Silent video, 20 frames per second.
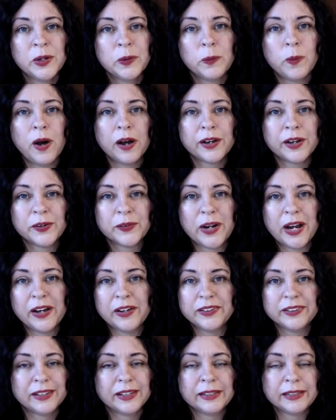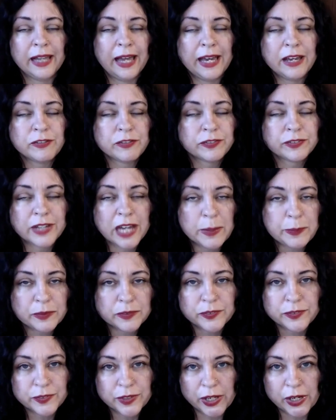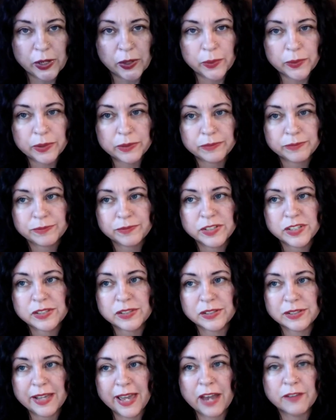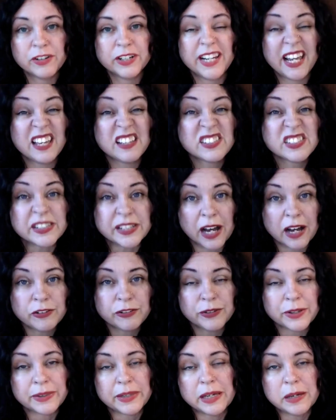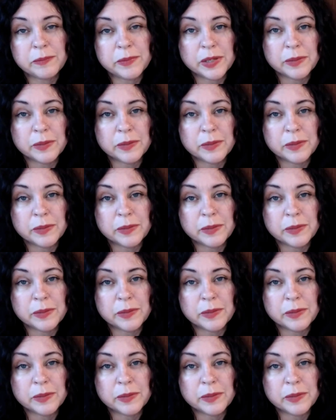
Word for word: walking around in life type of, you know, just everyday stuff with them.